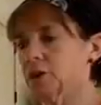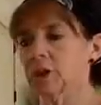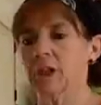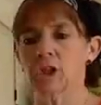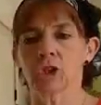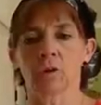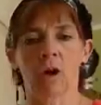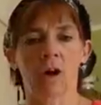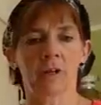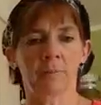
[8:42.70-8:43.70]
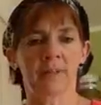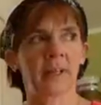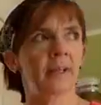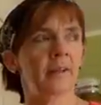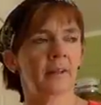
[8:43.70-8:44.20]
cooking show Autumn
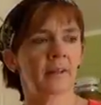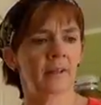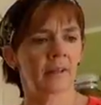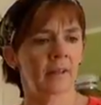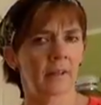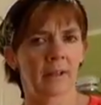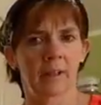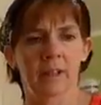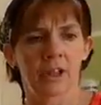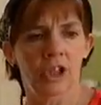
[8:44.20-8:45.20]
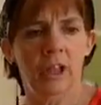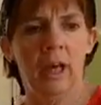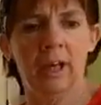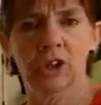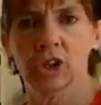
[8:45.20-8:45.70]
did, she
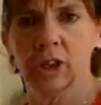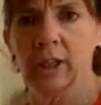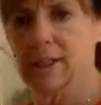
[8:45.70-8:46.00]
actually